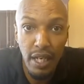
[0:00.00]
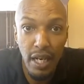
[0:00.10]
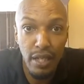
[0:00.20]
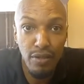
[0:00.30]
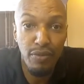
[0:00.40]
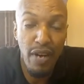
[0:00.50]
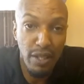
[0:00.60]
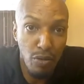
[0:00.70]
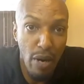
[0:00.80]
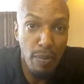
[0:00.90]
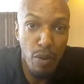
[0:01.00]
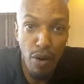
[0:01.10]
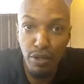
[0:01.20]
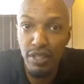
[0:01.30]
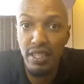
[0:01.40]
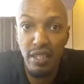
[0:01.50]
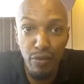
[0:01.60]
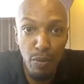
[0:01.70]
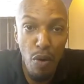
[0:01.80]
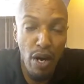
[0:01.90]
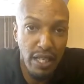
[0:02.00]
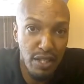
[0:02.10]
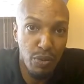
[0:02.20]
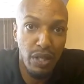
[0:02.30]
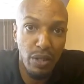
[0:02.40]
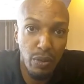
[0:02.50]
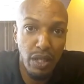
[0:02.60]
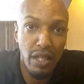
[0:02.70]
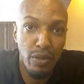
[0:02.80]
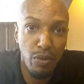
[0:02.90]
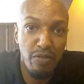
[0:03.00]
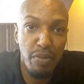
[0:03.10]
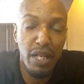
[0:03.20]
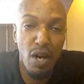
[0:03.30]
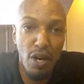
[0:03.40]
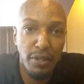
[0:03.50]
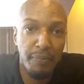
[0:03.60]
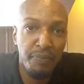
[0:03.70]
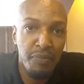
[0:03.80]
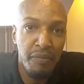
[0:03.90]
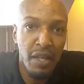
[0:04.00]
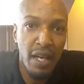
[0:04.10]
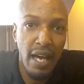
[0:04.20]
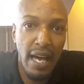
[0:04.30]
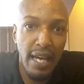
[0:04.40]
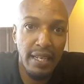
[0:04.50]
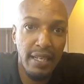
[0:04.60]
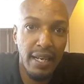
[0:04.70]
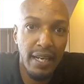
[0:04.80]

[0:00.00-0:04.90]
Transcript: to find the right partners in different markets we've been on. And